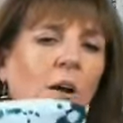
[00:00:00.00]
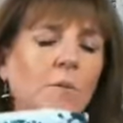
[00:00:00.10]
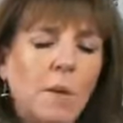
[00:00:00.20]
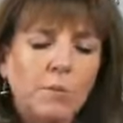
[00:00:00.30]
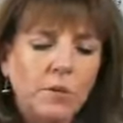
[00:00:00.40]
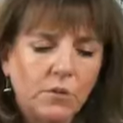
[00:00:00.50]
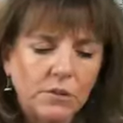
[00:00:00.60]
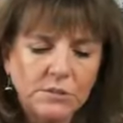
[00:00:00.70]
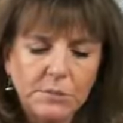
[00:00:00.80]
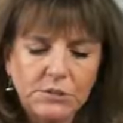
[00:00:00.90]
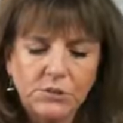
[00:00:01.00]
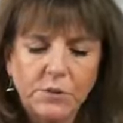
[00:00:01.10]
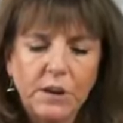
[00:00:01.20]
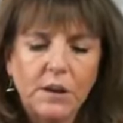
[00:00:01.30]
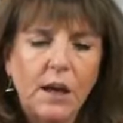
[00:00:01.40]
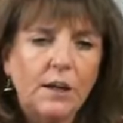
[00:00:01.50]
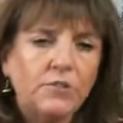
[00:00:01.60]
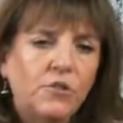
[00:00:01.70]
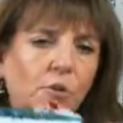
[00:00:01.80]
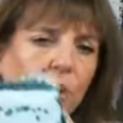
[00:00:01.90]
Remember the Christmas tree? I
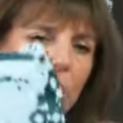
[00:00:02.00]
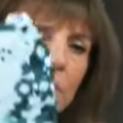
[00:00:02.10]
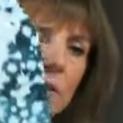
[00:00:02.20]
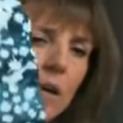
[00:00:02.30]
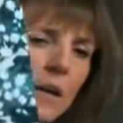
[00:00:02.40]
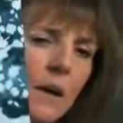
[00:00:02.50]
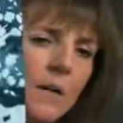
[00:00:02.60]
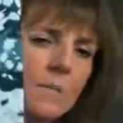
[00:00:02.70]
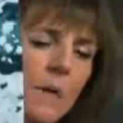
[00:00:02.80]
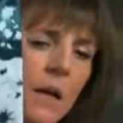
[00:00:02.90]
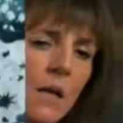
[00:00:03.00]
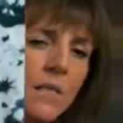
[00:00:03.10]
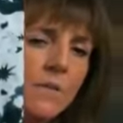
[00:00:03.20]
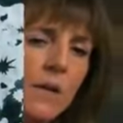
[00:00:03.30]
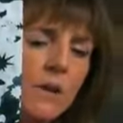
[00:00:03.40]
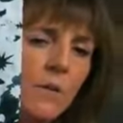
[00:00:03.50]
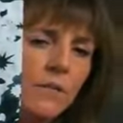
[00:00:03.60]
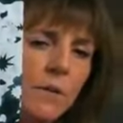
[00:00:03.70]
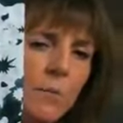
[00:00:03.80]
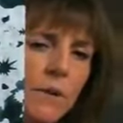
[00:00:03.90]
showed it, the video
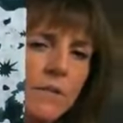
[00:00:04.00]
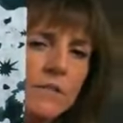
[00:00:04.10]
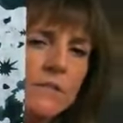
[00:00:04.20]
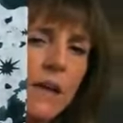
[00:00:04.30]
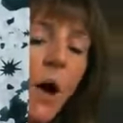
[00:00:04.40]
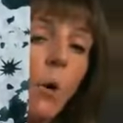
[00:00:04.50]
of it previously.